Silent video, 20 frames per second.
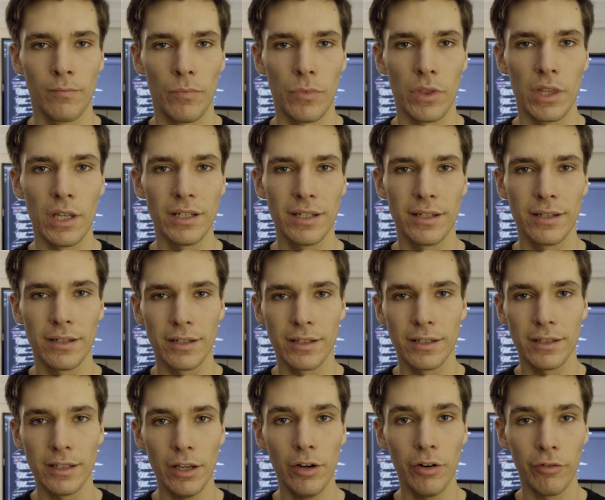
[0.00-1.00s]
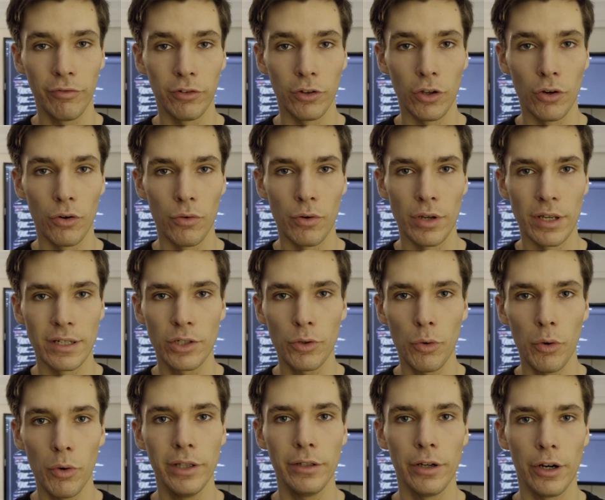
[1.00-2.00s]
This state of flow is
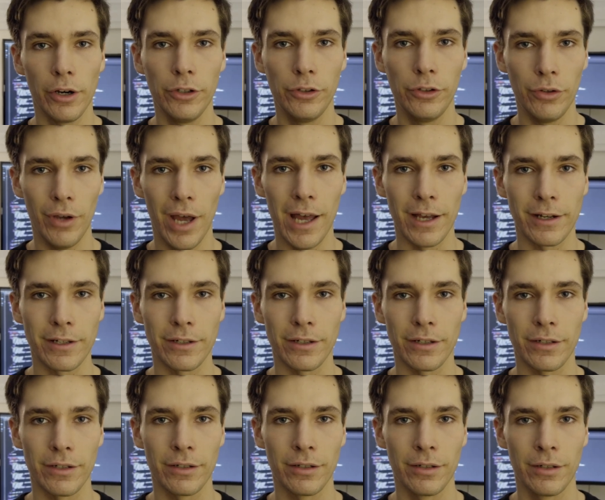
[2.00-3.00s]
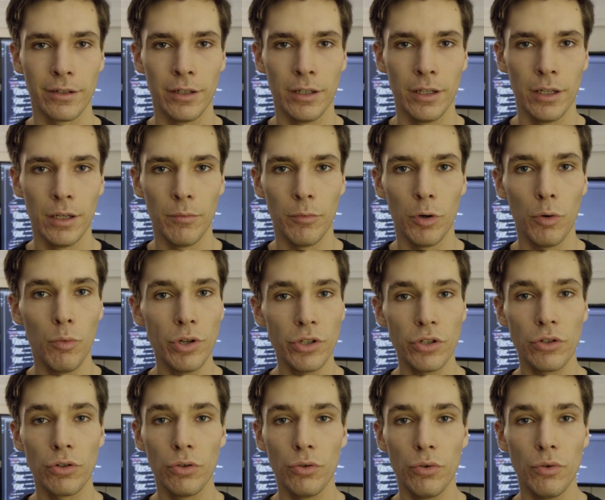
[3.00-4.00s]
quite hard to access, but
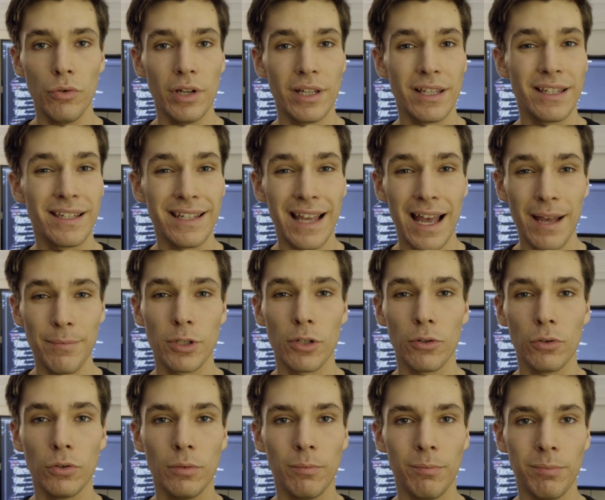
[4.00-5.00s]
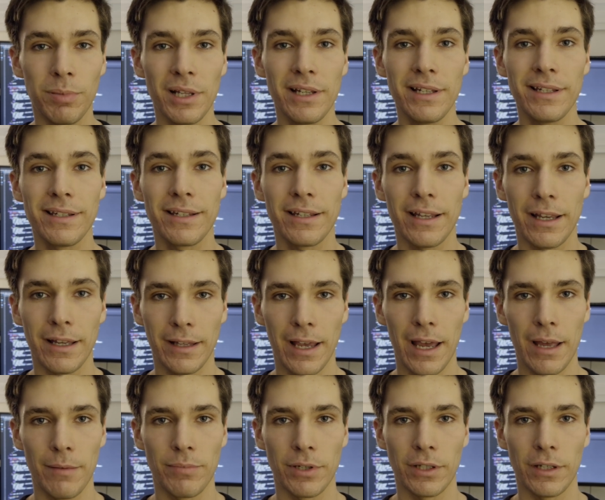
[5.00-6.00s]
once you do, it's absolute bliss and
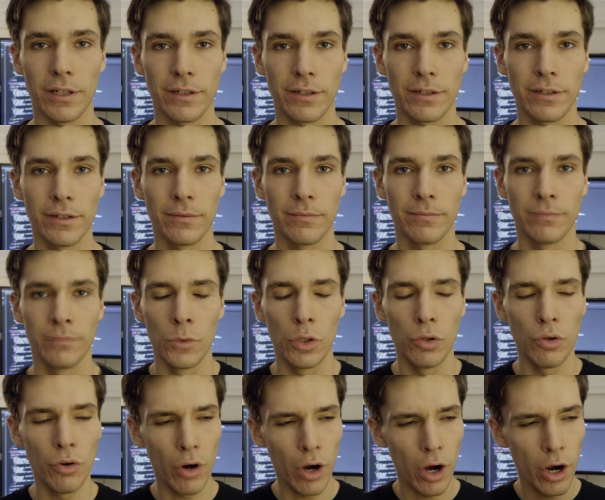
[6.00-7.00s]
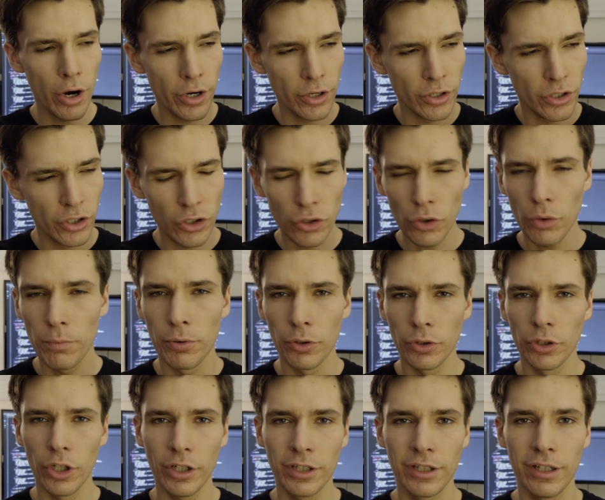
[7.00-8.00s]
happiness. You are so
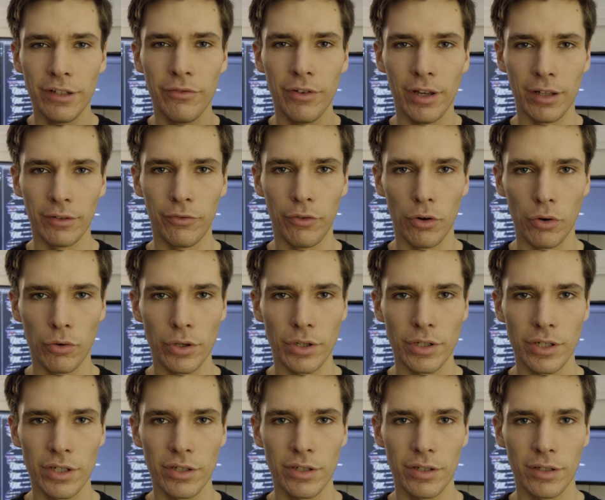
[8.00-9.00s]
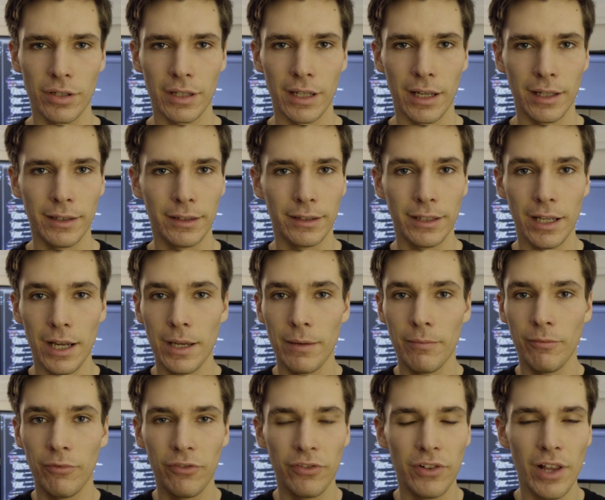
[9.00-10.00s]
productive and focused that
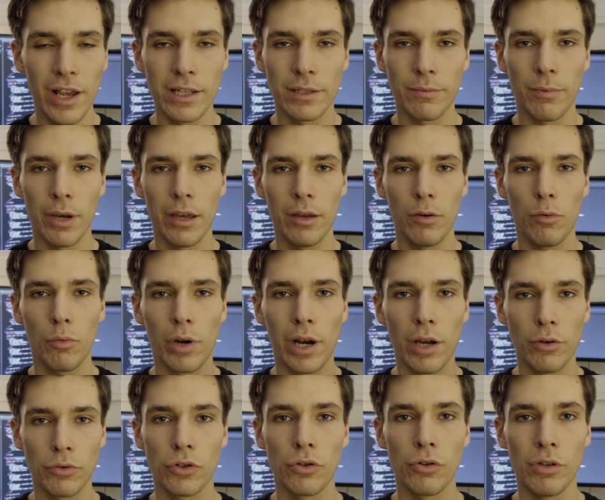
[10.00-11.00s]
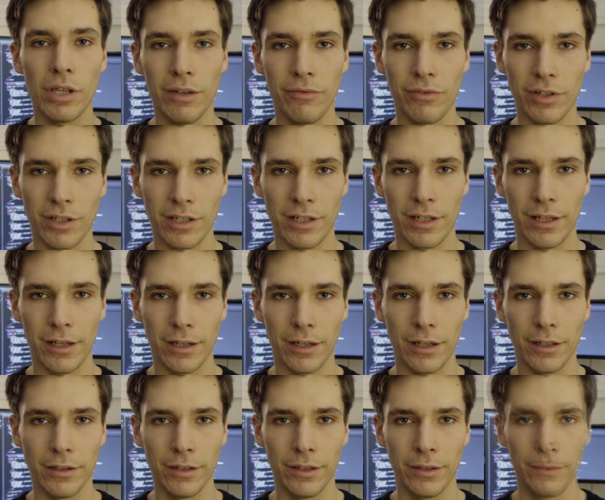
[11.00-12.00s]
time flies by without you even seeing
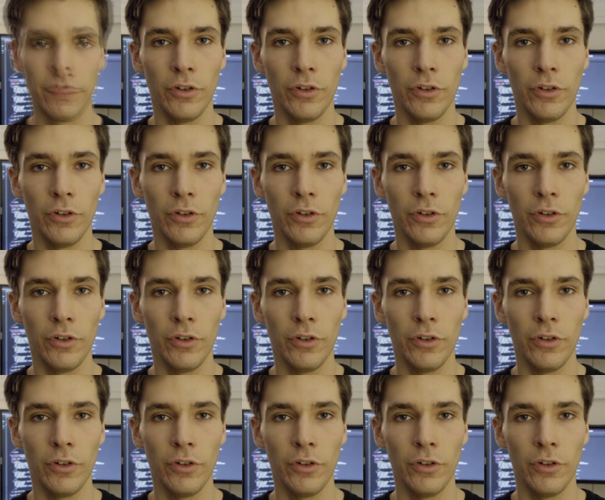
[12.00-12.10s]
it.